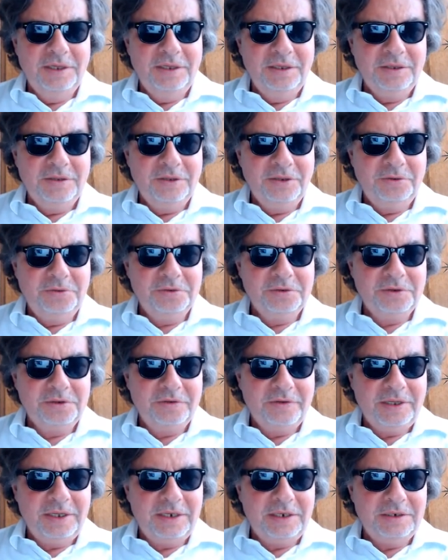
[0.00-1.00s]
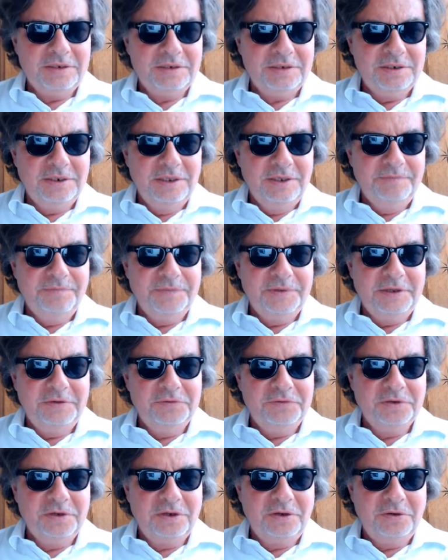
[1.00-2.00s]
Note that
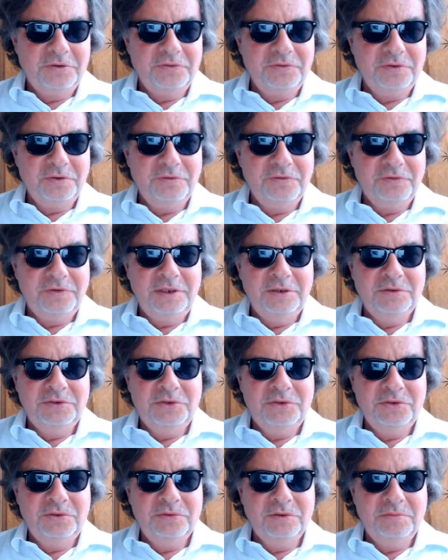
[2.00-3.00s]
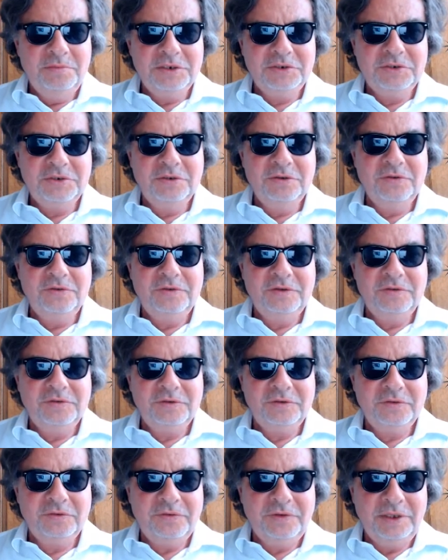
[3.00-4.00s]
if the cost of CO2 emissions is
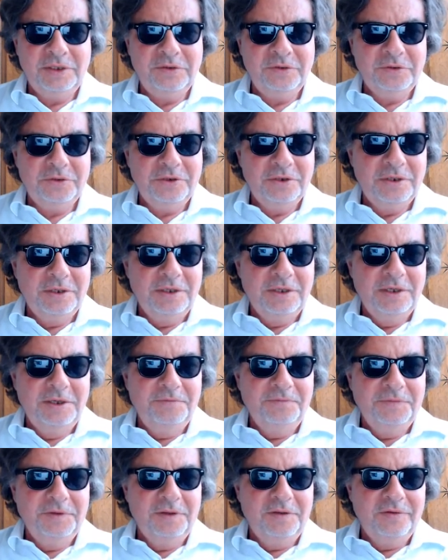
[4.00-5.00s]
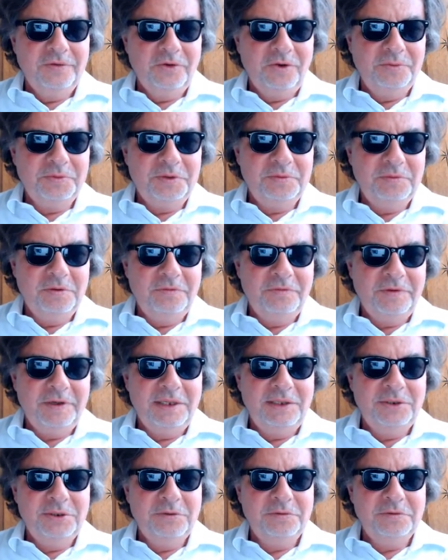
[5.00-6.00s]
considered, the optimal
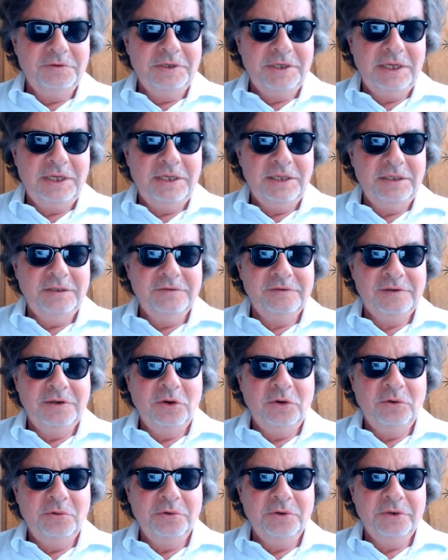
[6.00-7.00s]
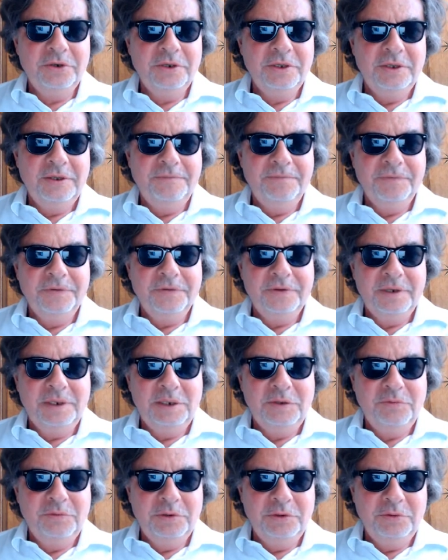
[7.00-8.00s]
value of k is lower
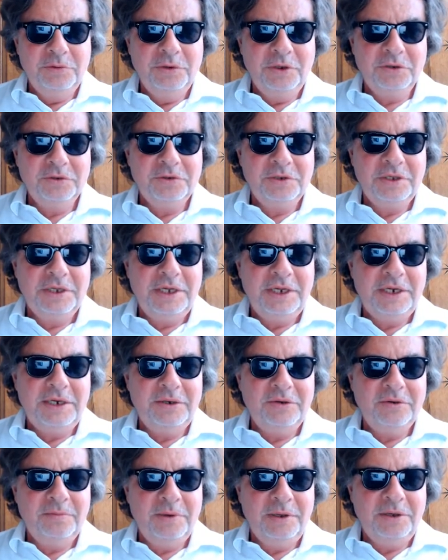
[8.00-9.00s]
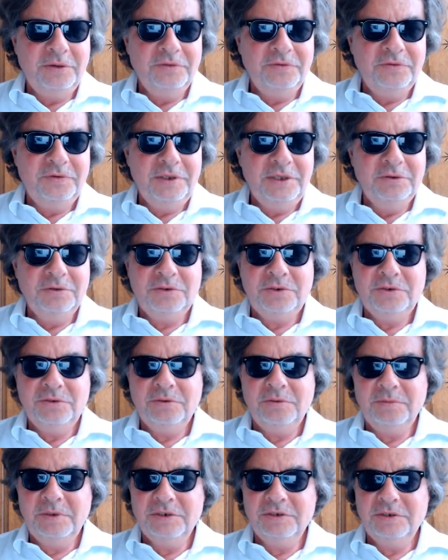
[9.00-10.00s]
than if we do not care about
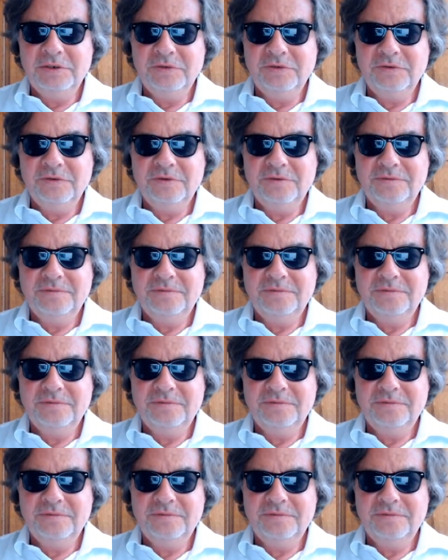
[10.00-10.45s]
CO2 emissions.